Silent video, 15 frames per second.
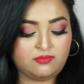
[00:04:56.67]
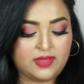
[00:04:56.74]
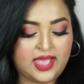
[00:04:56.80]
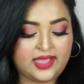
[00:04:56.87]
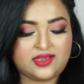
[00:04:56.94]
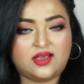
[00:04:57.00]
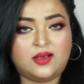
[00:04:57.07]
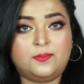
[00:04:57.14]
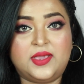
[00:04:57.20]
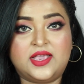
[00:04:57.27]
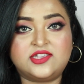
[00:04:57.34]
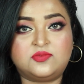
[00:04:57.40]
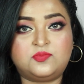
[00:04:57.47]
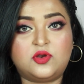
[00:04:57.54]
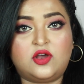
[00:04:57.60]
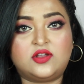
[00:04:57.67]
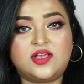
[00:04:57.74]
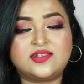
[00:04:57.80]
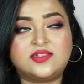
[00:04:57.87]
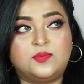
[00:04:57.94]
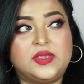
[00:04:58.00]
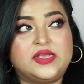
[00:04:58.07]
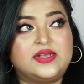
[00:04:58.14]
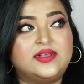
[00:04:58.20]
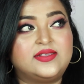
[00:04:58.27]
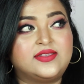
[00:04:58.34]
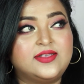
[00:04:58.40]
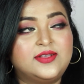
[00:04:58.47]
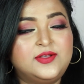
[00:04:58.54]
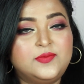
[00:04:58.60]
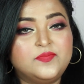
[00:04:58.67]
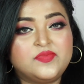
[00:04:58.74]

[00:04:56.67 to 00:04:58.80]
MAC based products because